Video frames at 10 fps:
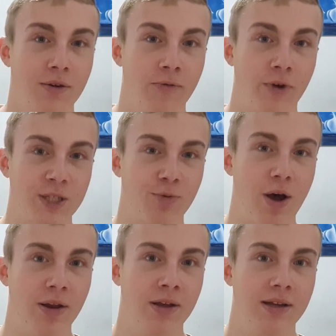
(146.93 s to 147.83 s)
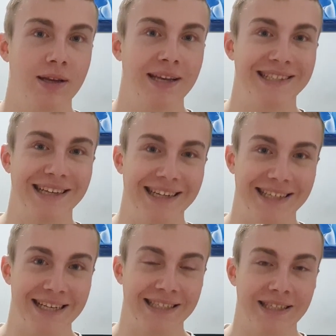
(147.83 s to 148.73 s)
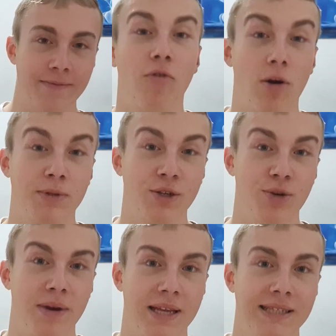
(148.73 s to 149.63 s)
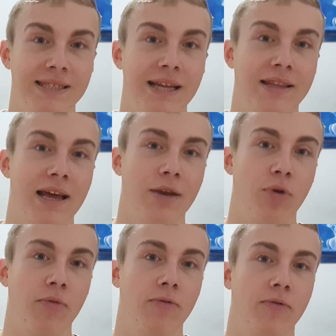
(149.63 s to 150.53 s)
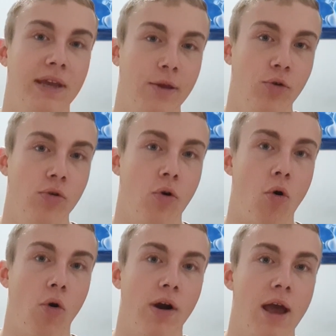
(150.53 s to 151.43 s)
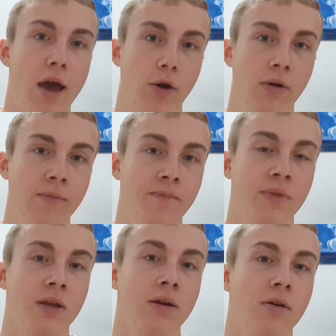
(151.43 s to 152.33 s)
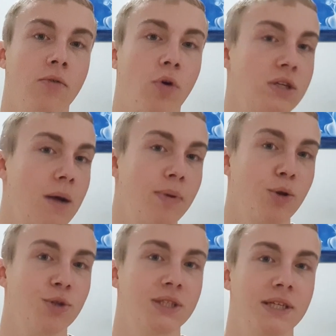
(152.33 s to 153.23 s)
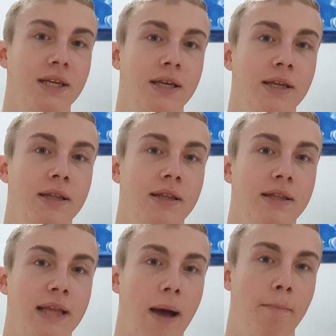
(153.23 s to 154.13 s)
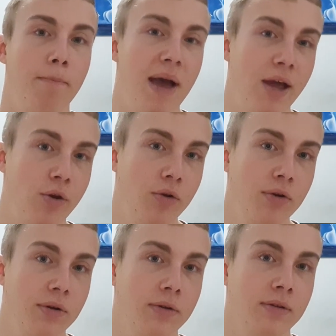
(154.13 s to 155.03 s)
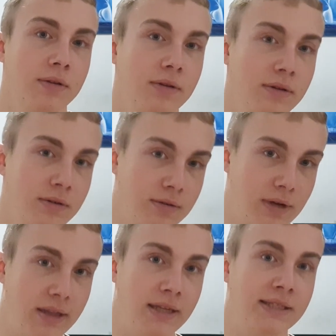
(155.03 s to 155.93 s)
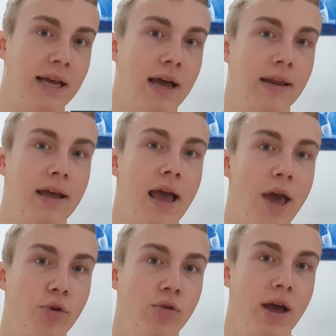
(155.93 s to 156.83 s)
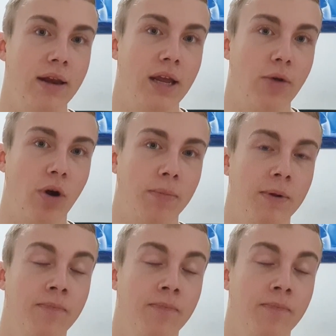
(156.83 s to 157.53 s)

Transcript: First one is the easiest. Verbs in Japanese that end with iru or eru. For example, you see taberu, that is an eru ending verb.